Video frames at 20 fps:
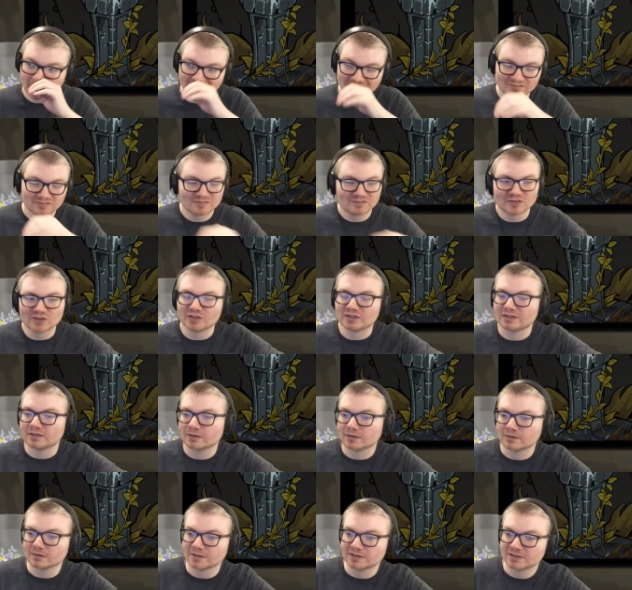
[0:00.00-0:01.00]
I have a feeling
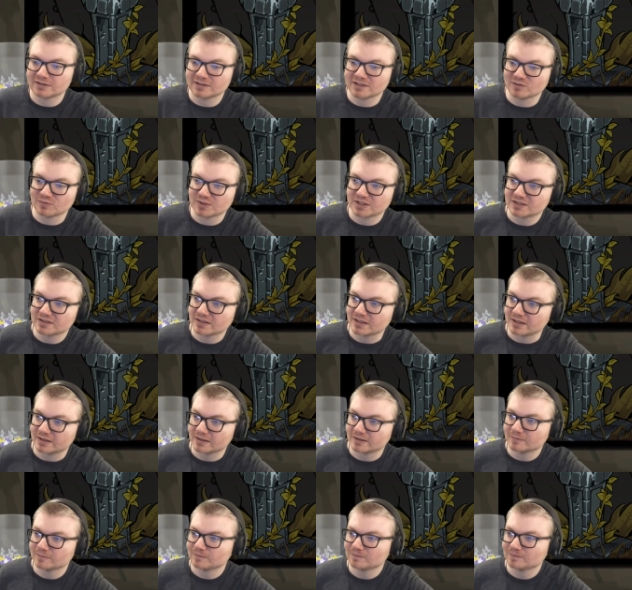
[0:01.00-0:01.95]
you're going to tell me to take it.